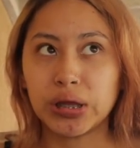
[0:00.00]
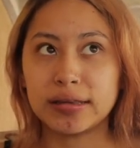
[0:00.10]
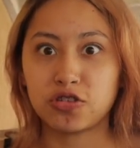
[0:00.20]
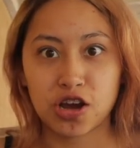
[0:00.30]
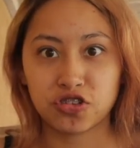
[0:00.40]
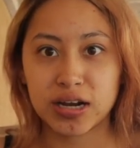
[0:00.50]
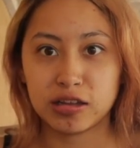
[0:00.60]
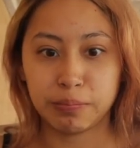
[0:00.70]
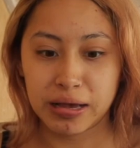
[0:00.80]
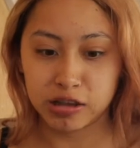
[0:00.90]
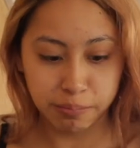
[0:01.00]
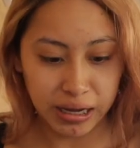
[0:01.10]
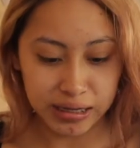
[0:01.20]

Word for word: The trash can is passing by.